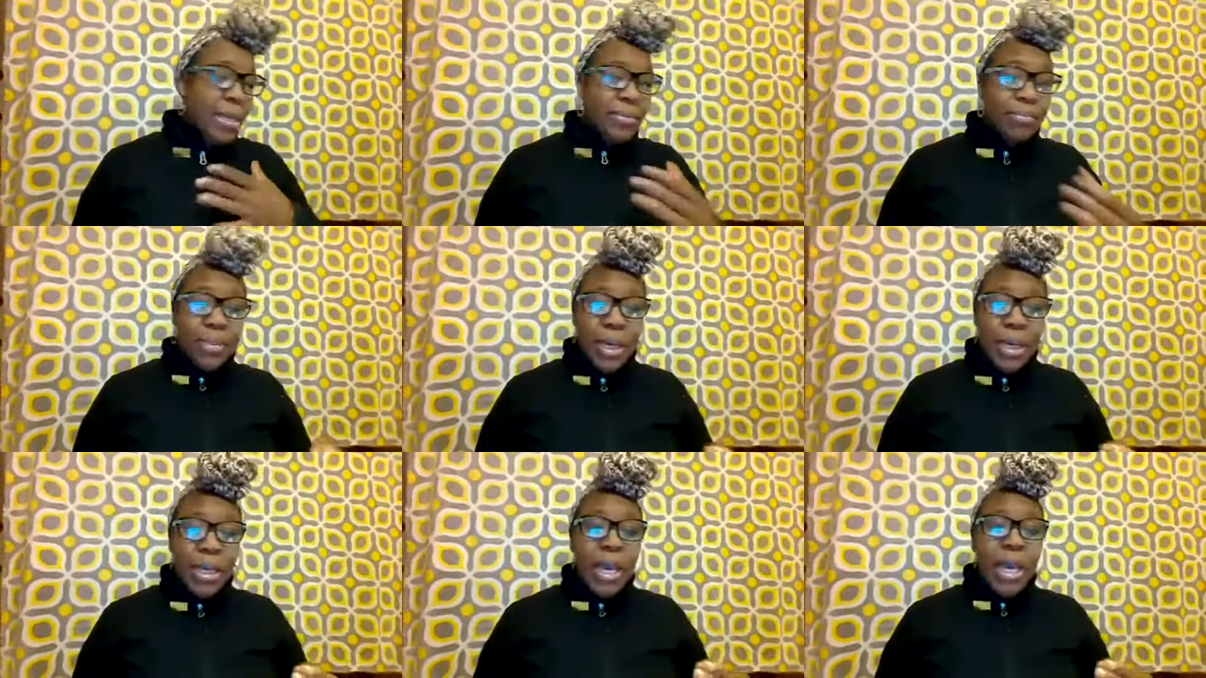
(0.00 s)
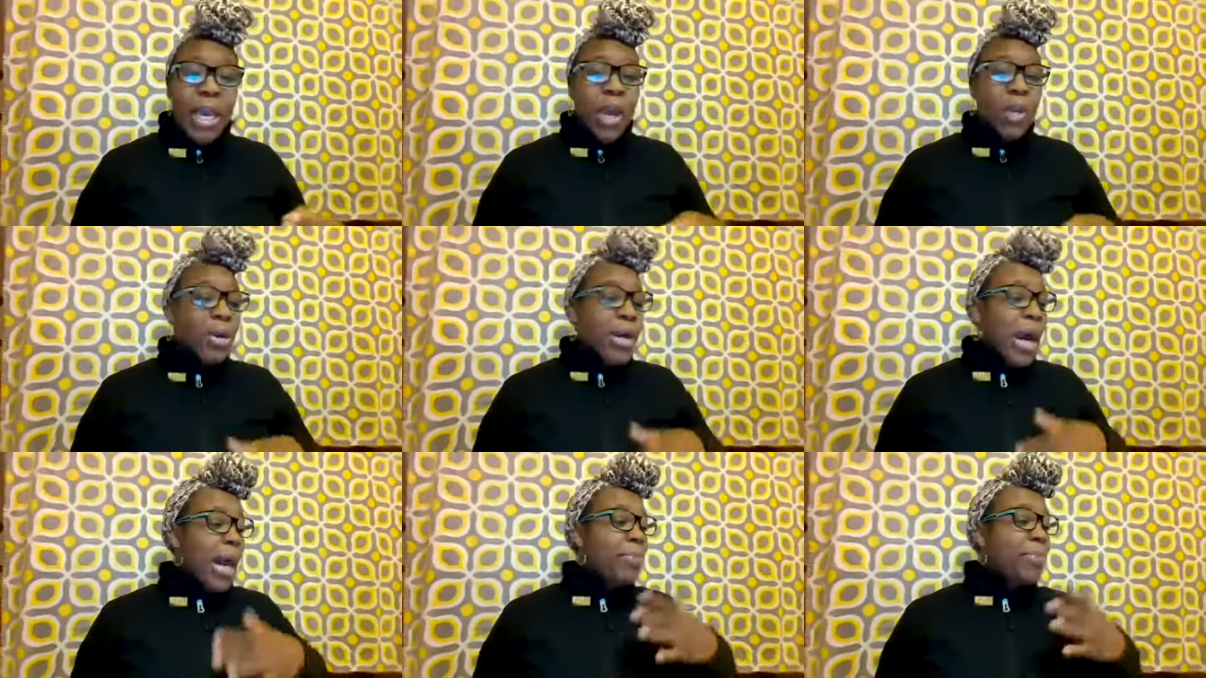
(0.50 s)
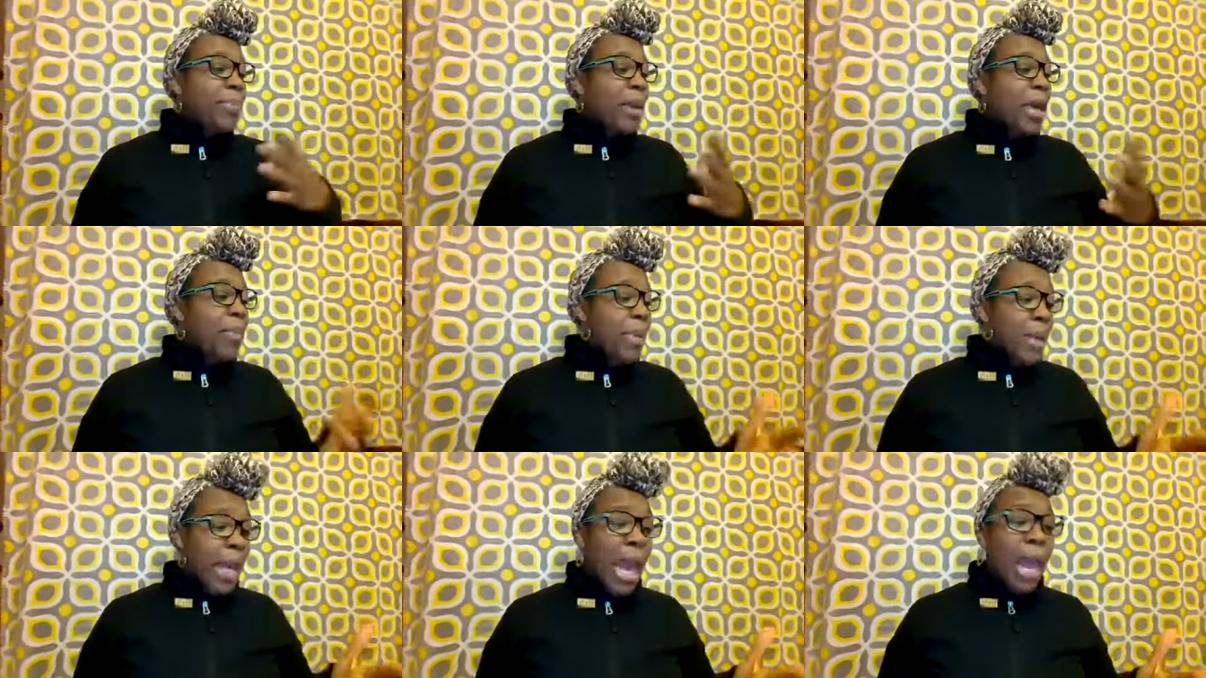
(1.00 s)
But it got a,
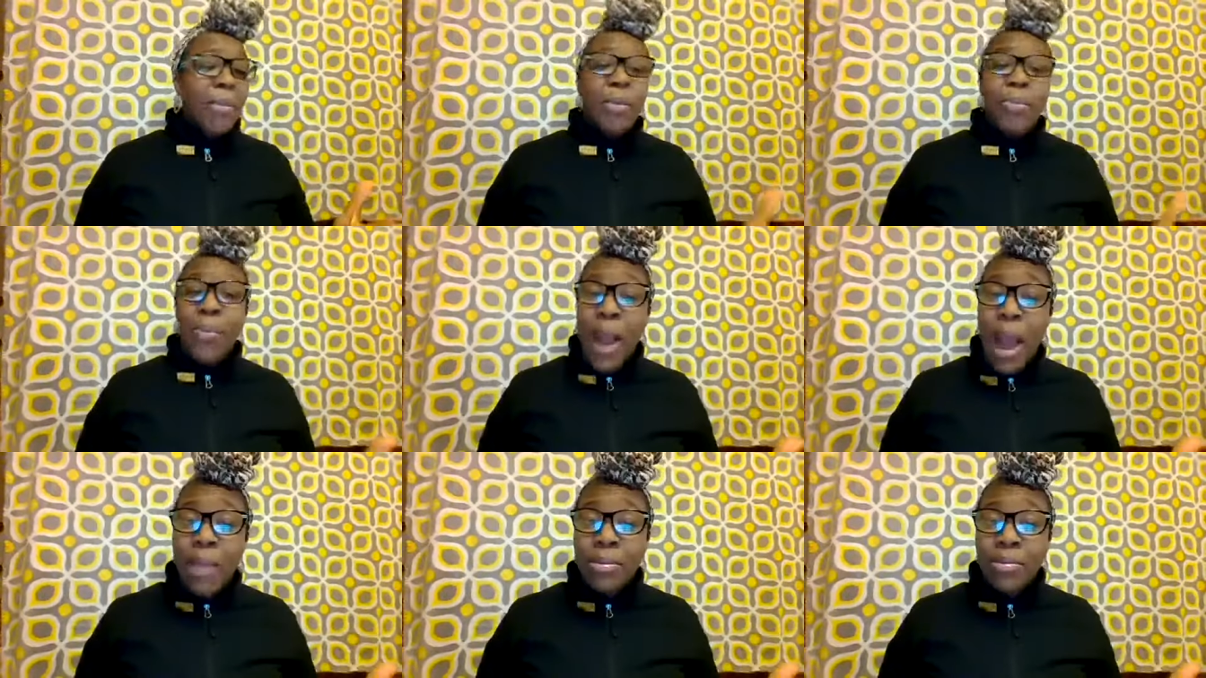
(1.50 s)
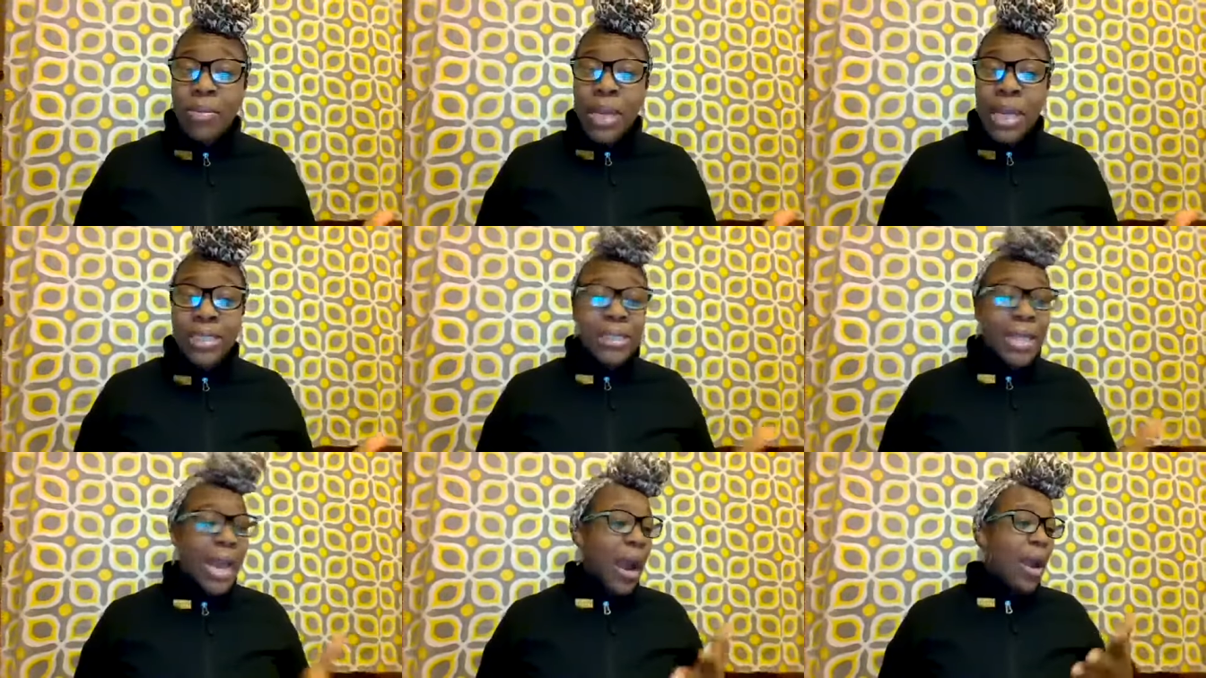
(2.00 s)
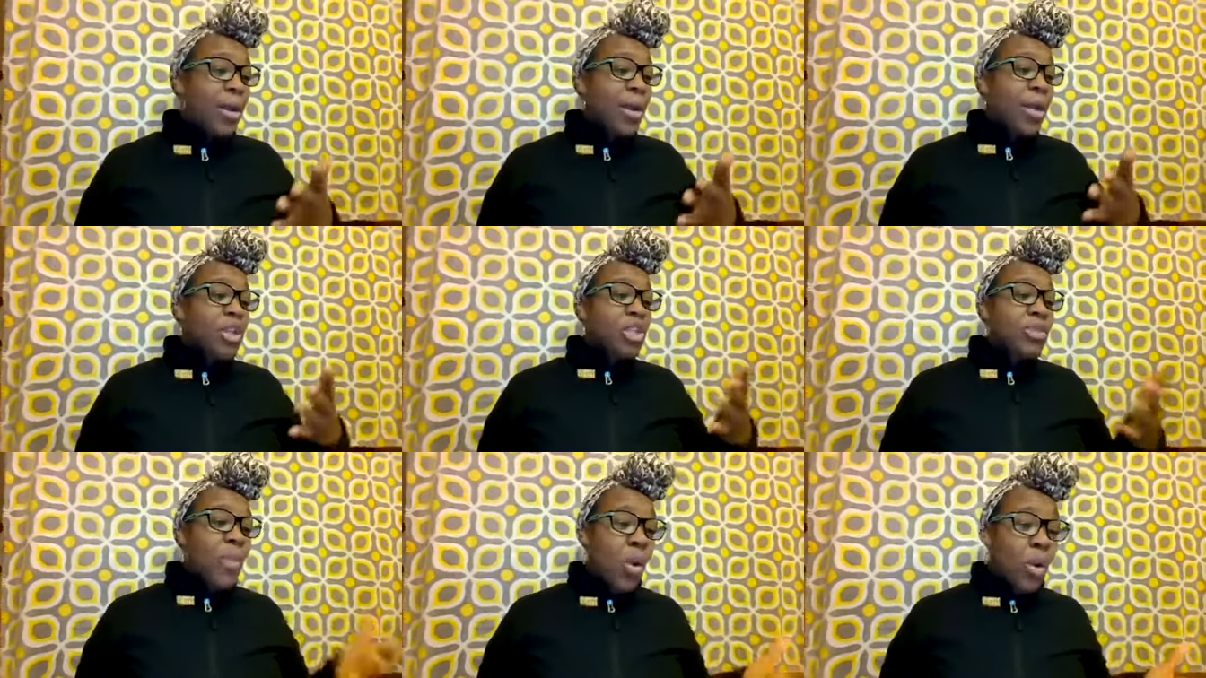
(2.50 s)
it became a problem when I started
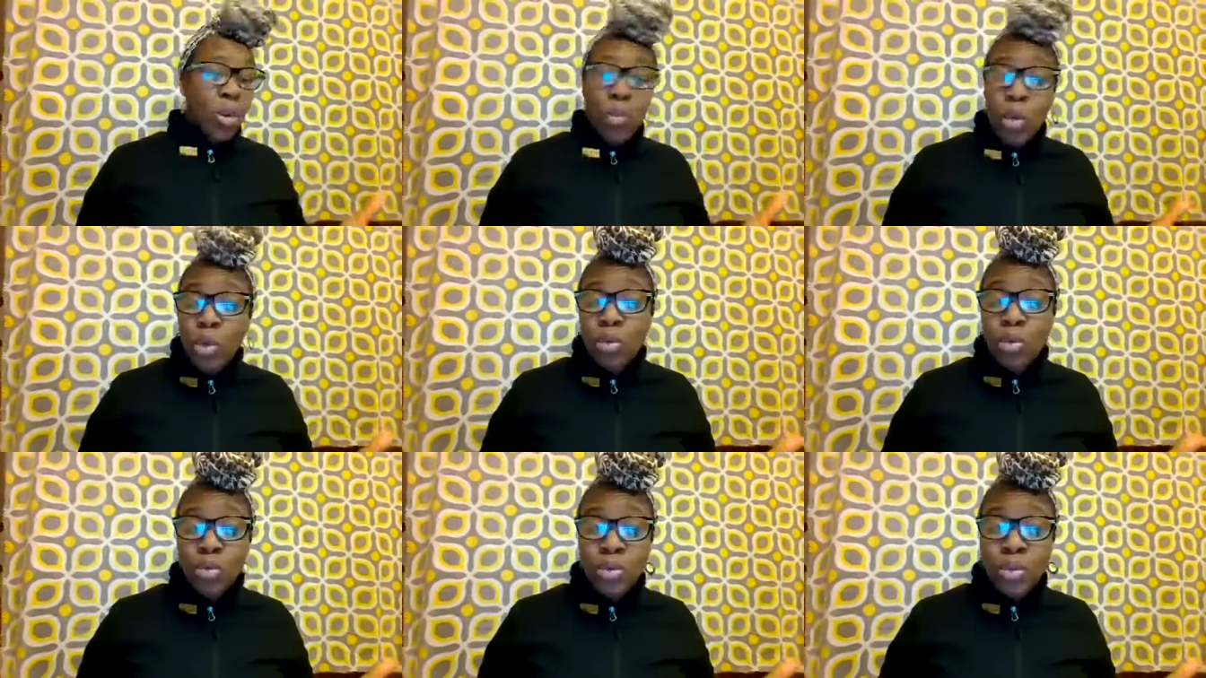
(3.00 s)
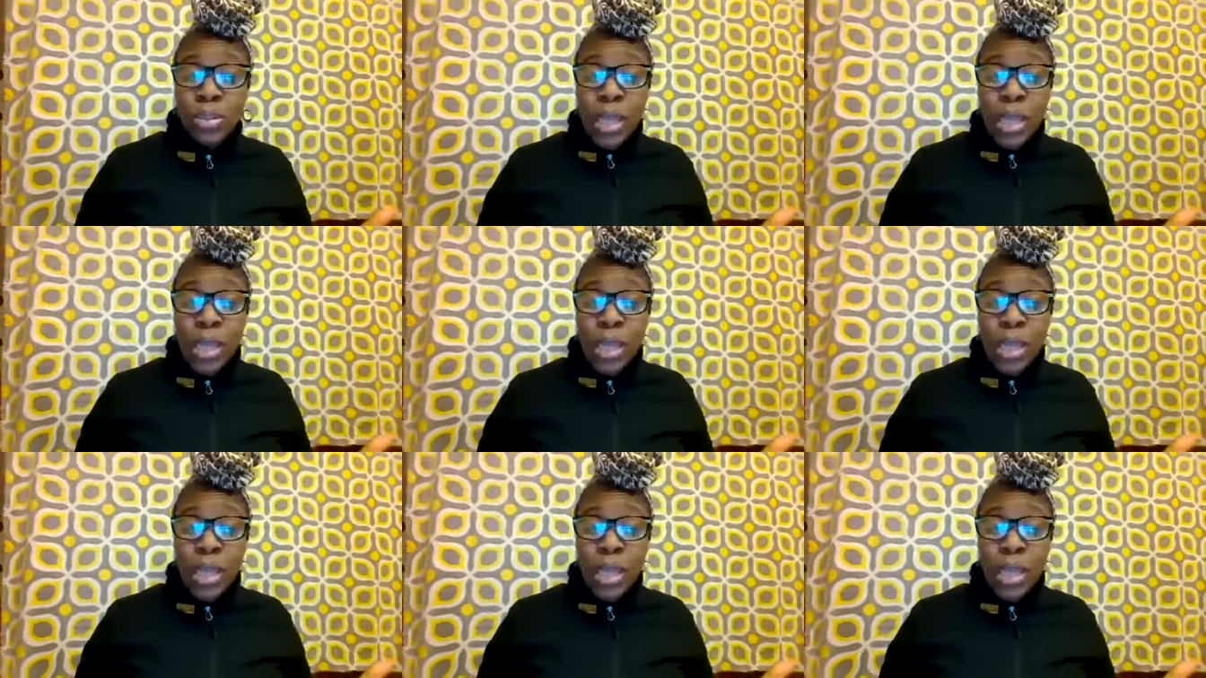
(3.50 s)
smoking woods.